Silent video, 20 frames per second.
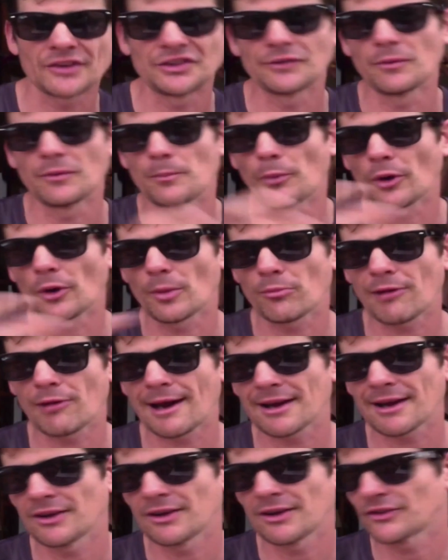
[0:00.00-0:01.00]
different bottom
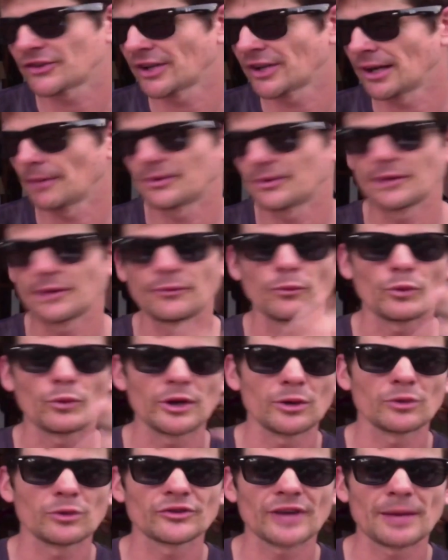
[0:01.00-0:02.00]
bracket setups, different
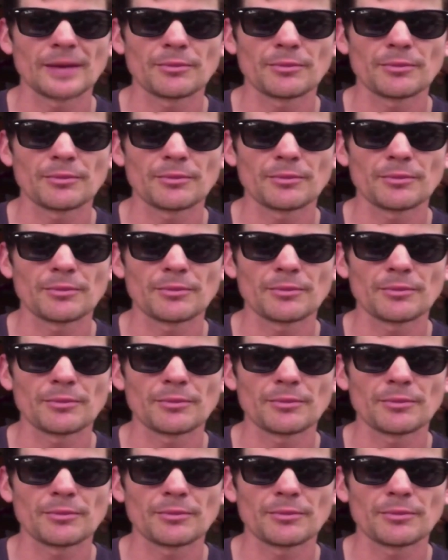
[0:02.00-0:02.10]
wheels they